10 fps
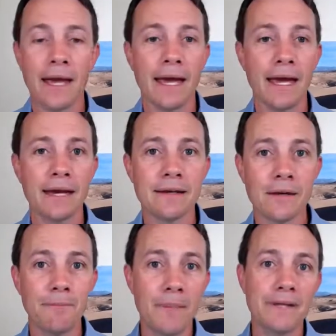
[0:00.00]
And
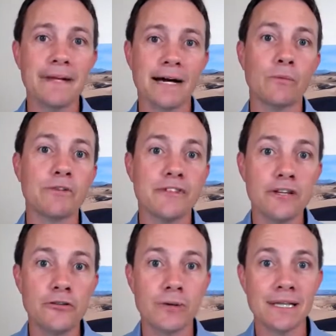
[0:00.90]
on Monday, I will
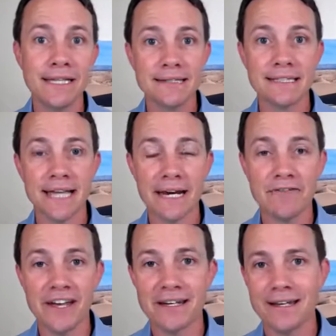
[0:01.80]
send you a link to that
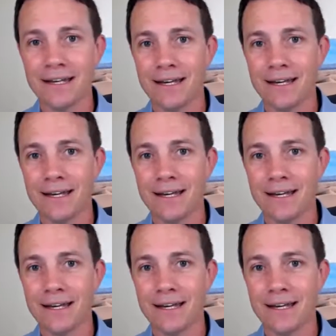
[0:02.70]
event.